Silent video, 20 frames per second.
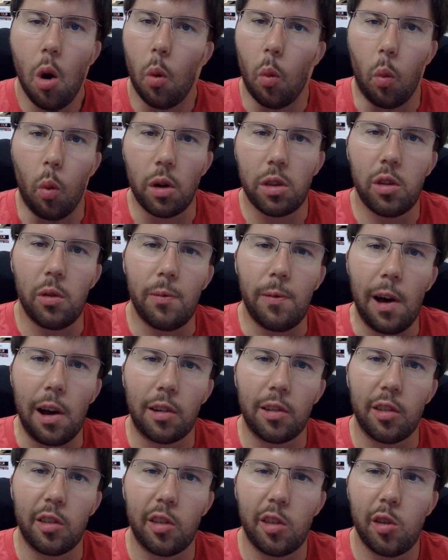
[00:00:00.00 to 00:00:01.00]
What do
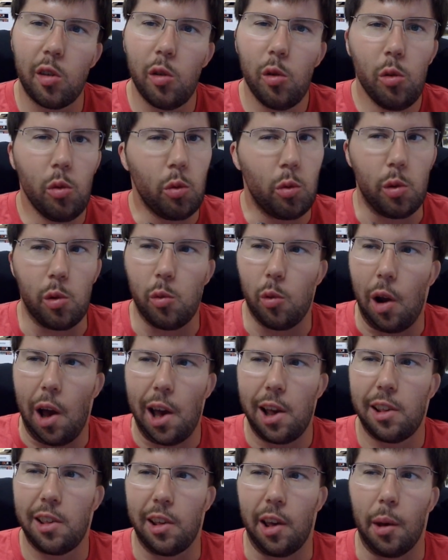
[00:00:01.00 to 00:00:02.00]
Falcons do? We
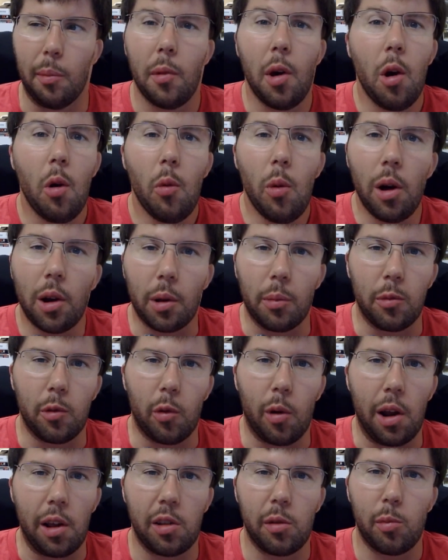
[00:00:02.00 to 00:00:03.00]
rise up. Welcome to
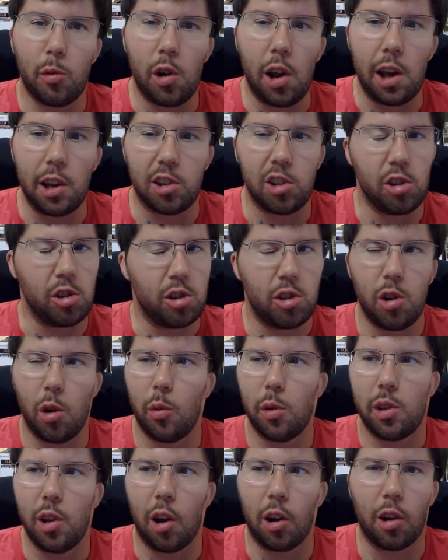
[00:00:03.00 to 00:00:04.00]
Rise Up Reactions, the show
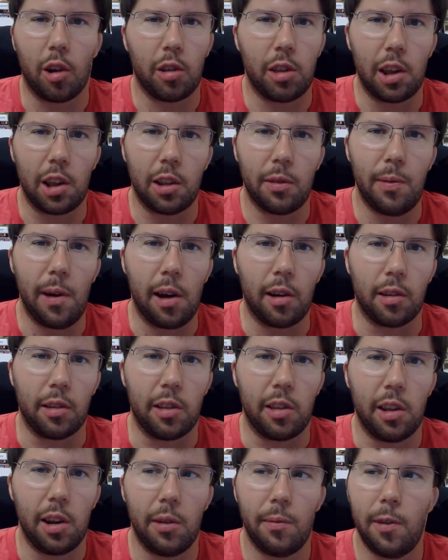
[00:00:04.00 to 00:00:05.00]
we talk all things
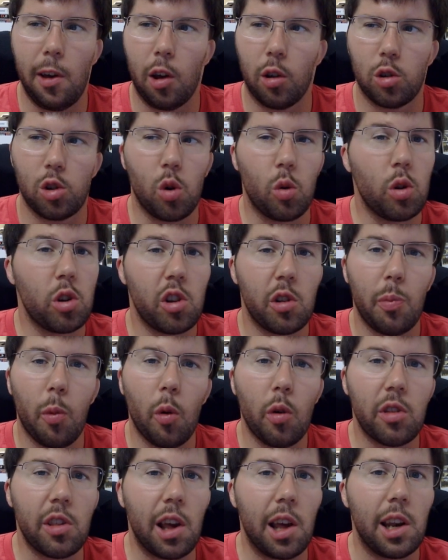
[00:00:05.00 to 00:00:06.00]
Falcons, NFL, Georgia
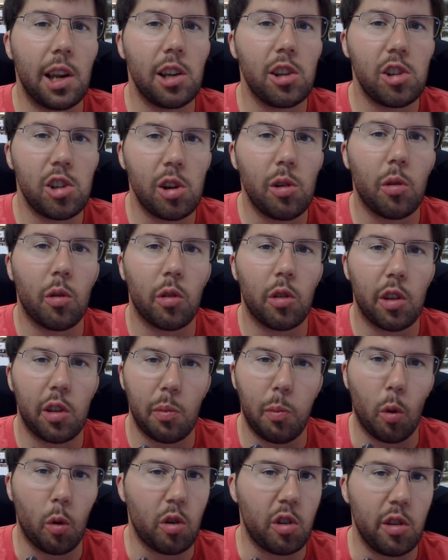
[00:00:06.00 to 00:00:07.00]
sports, and in general, the
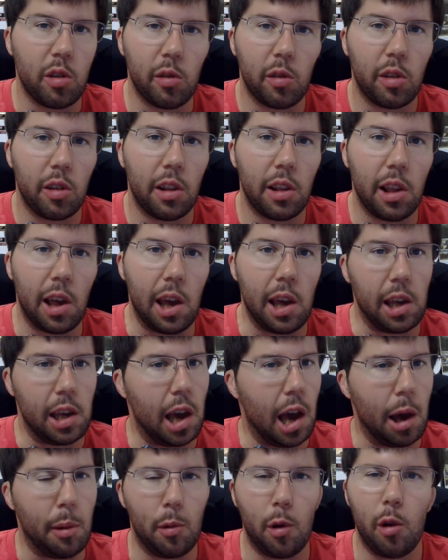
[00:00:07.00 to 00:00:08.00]
sports news of the day.
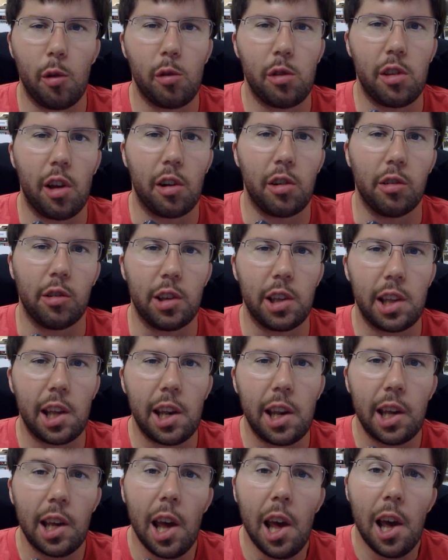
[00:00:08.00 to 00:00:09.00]
I'm your host, Dr. Lee
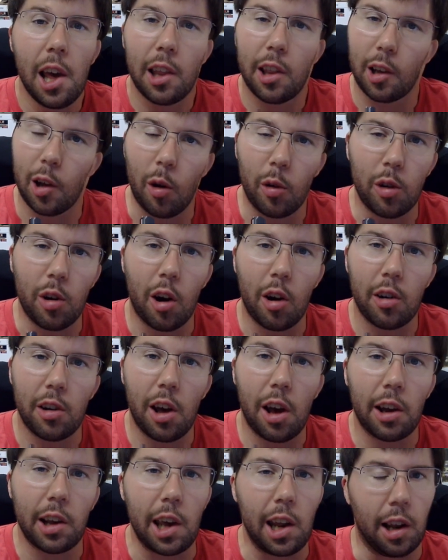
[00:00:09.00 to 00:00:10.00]
Dinning, the Golden Hard
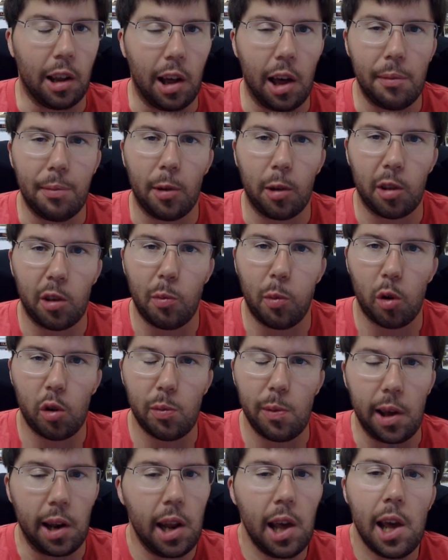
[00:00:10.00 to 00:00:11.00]
Dog, and a lifelong sports
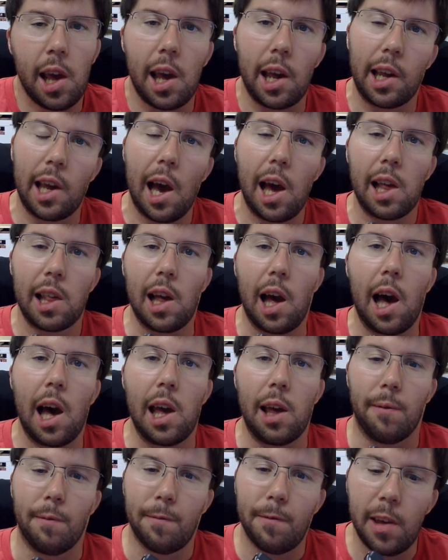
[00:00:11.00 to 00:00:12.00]
fan. And guys,
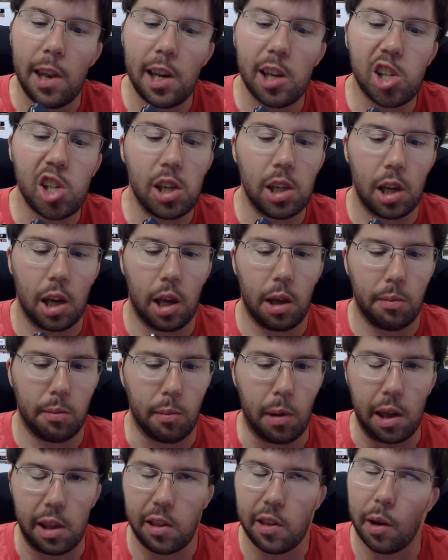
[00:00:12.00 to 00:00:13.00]
I am finishing up
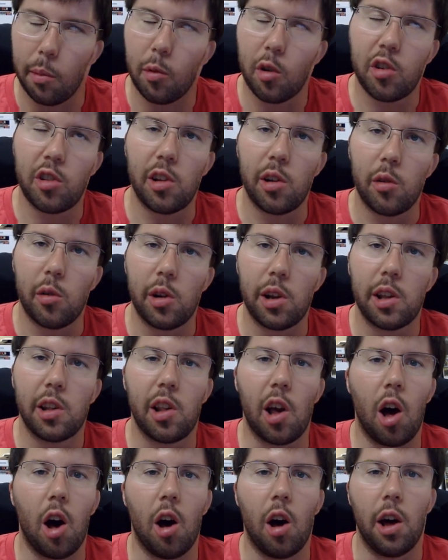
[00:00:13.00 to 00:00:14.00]
my summer
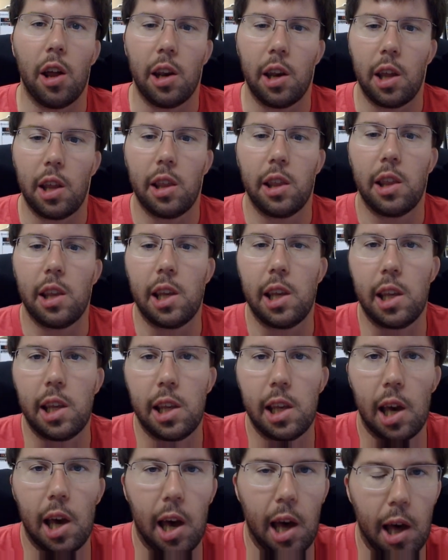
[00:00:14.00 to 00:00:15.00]
series on
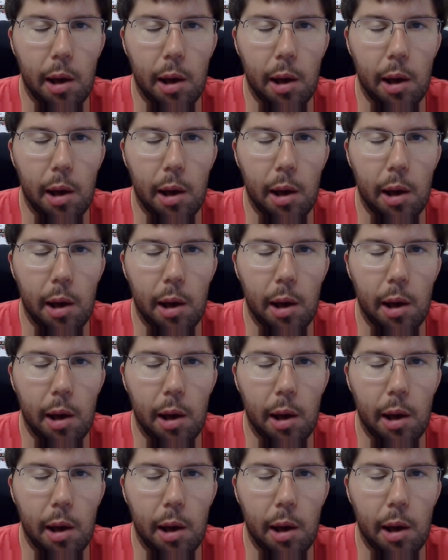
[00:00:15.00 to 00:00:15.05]
the